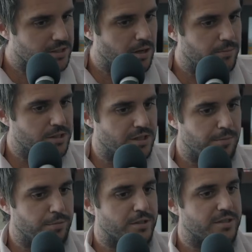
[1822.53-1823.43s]
companies
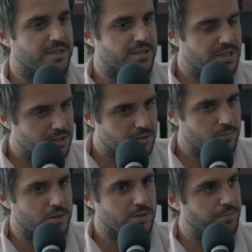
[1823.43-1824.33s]
they put
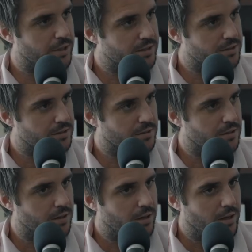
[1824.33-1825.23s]
systems in place
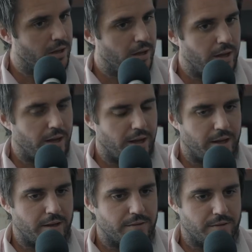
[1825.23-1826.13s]

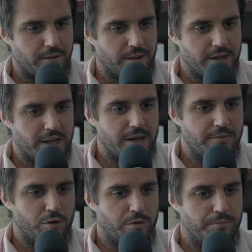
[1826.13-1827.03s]
and they
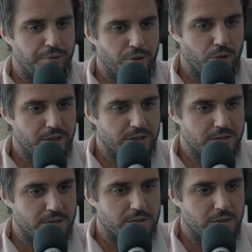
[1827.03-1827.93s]
gave their
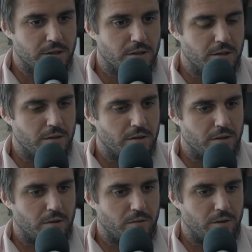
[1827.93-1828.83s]
employees
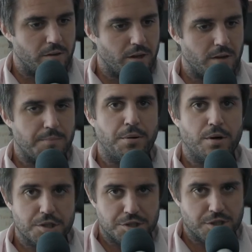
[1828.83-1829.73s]
you know they, they
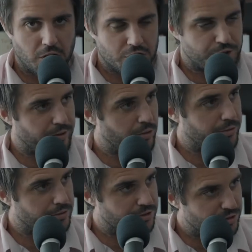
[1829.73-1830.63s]
pushed an
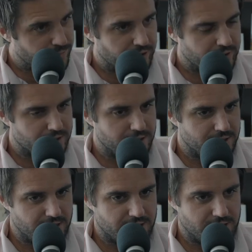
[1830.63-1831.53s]
entrepreneurial spirit that mm-hmm.
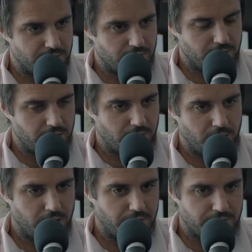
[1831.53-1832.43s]
existed you
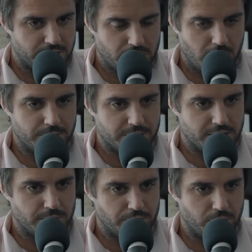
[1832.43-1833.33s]
know at the startup
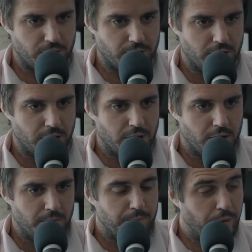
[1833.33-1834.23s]
standpoint
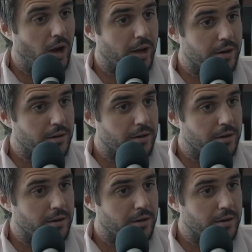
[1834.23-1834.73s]
but